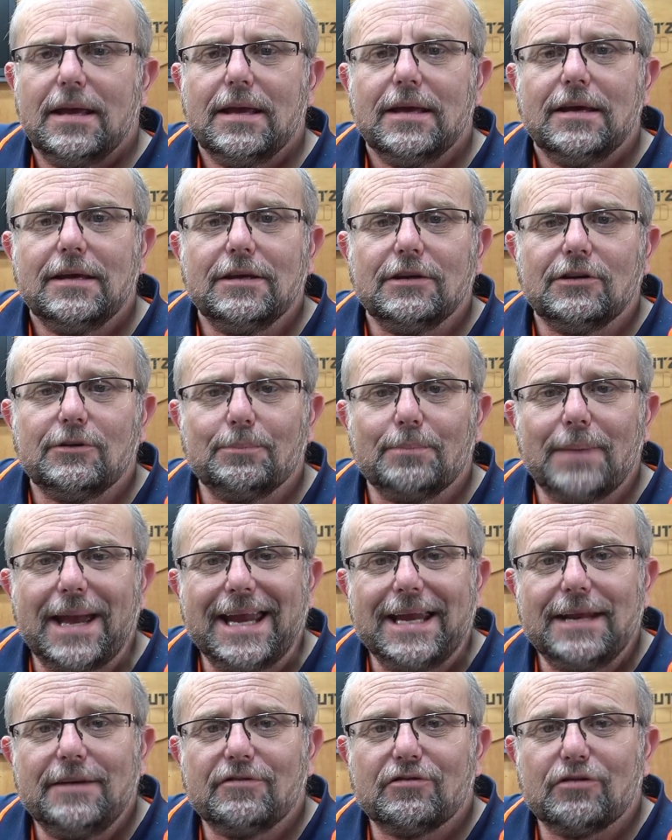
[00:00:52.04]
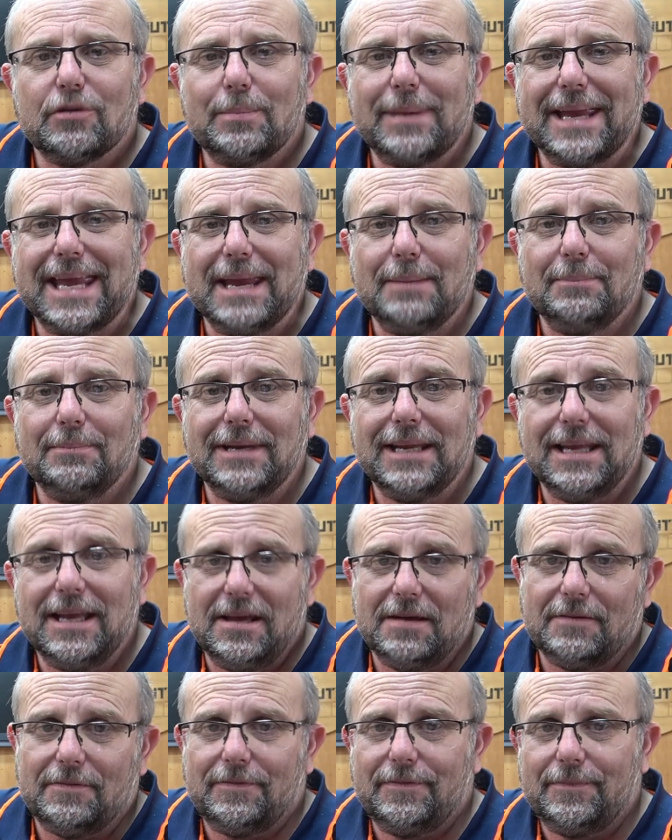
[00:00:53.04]
is made from
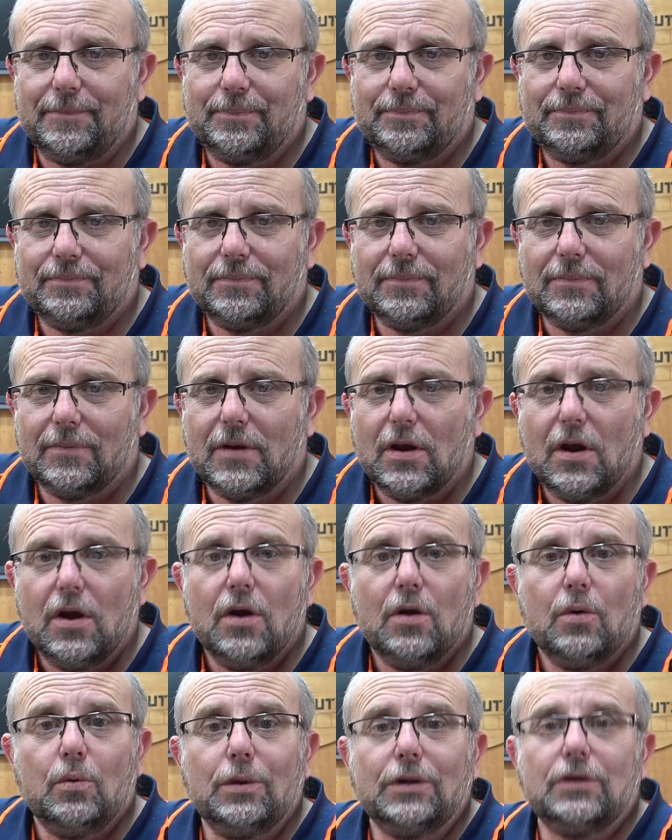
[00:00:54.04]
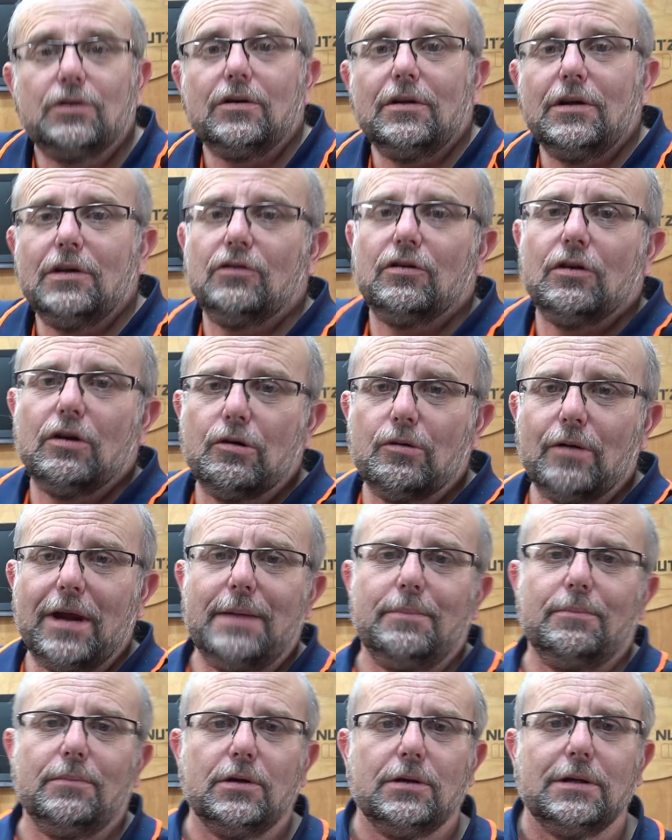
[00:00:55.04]
MDF, which is a
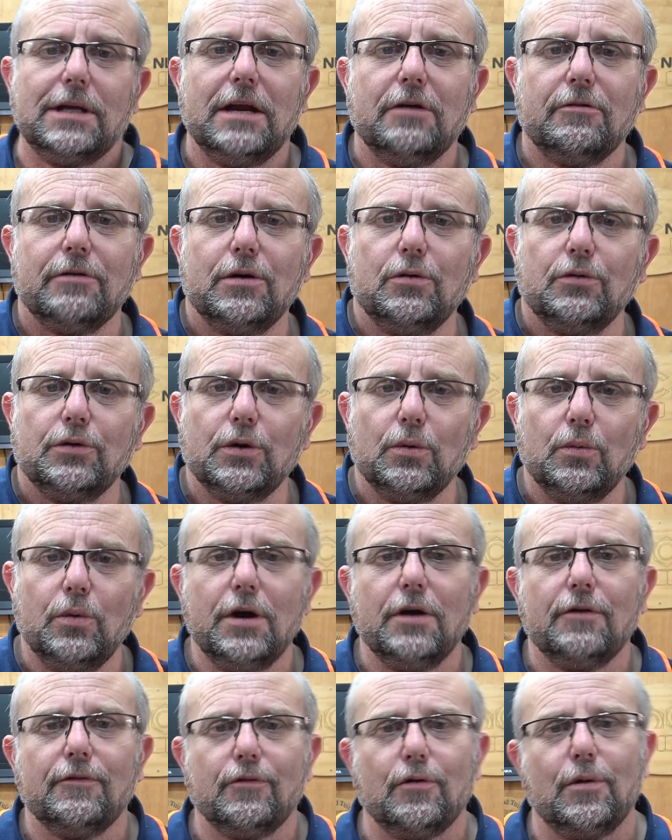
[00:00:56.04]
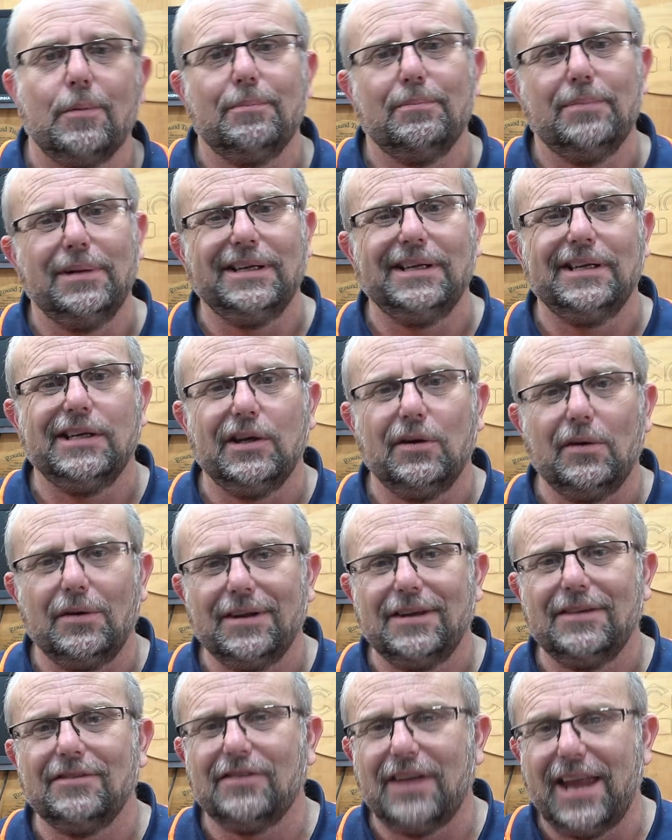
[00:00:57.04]
great material to work from, but not
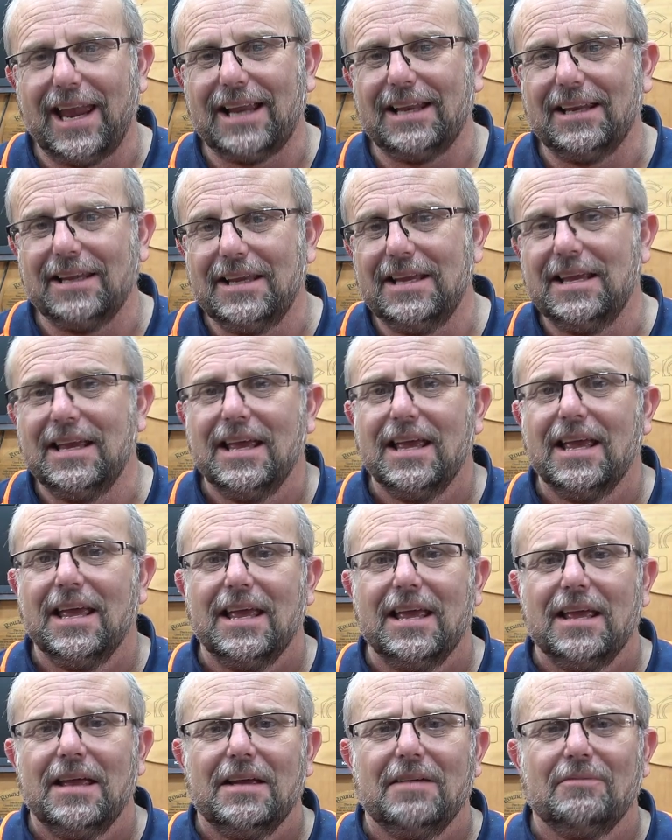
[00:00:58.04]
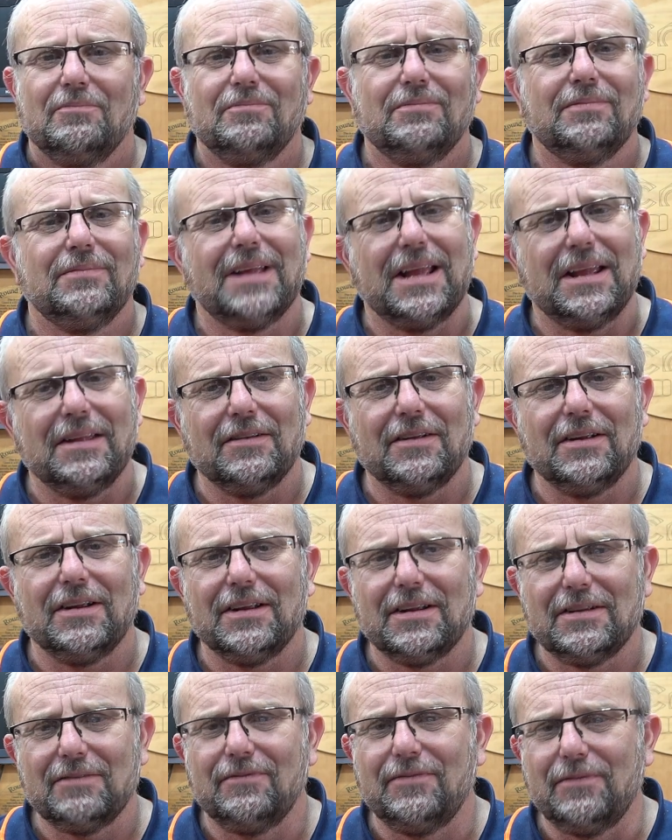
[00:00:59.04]
exactly
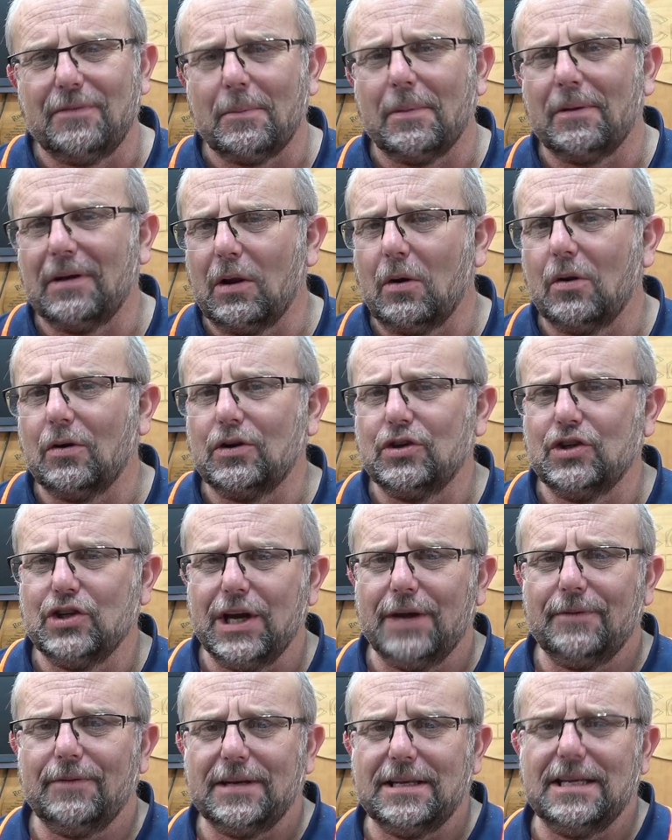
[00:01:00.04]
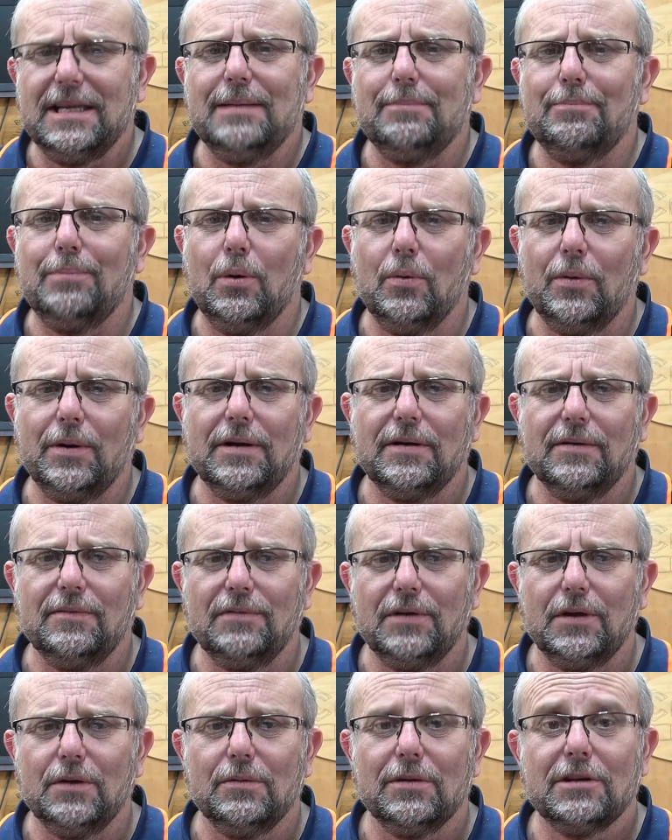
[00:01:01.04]
from a longevity point of
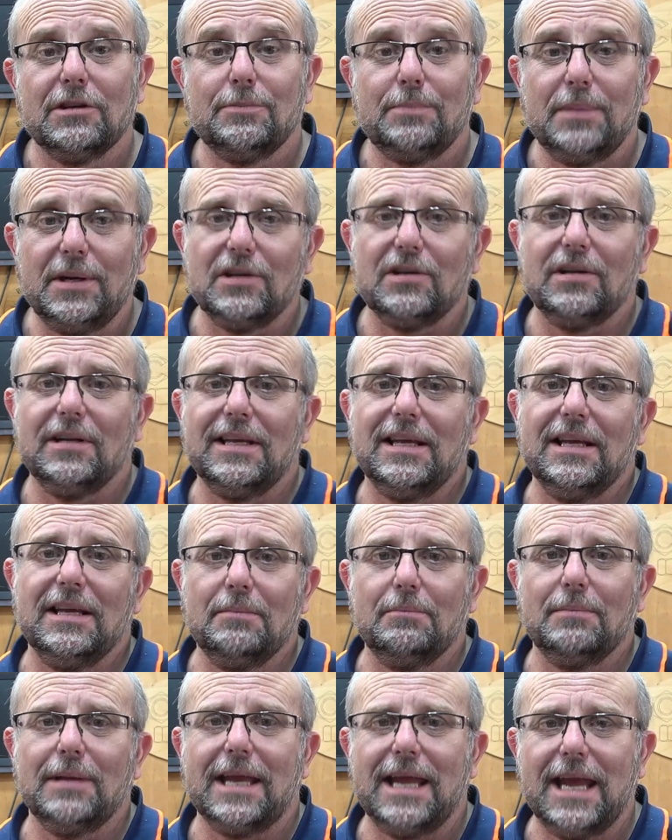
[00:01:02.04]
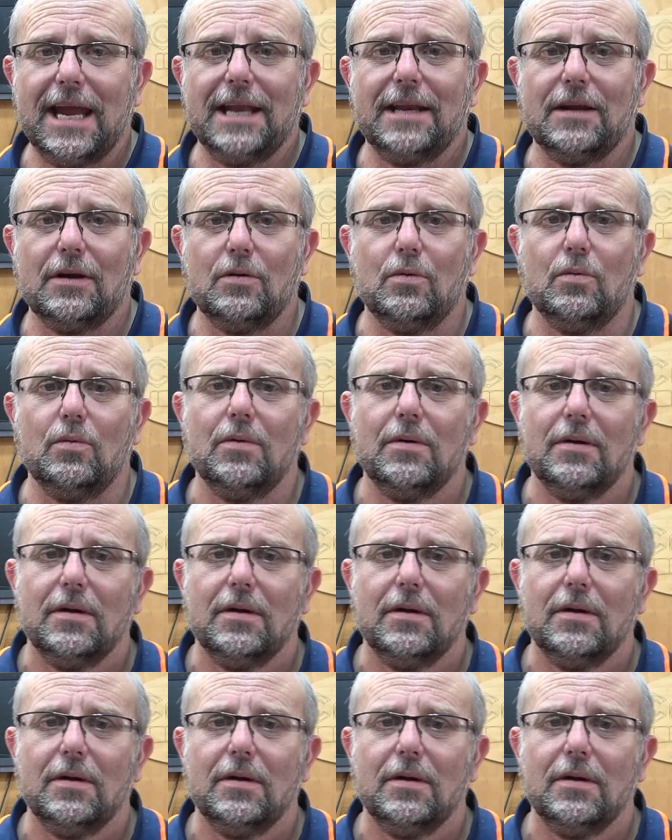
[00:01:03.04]
view, especially in mechanical